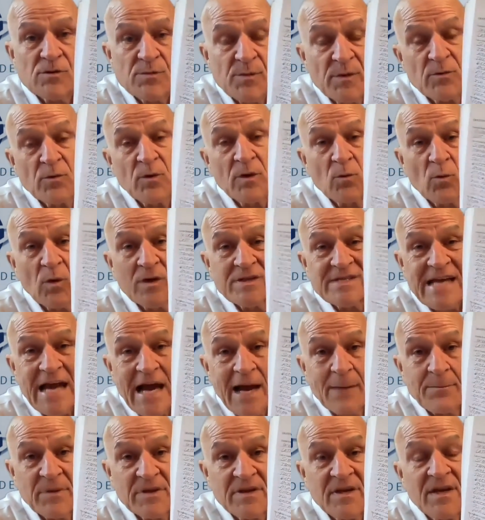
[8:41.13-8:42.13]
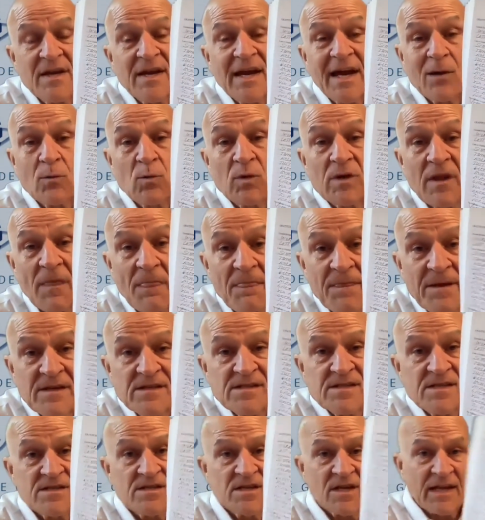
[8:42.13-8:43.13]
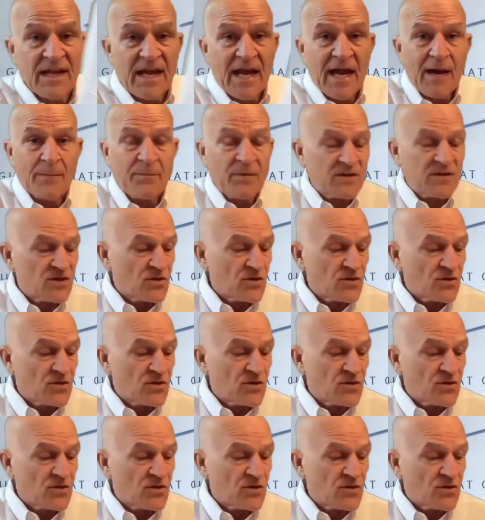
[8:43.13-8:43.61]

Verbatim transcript: between what's happened and what it thinks is going to happen.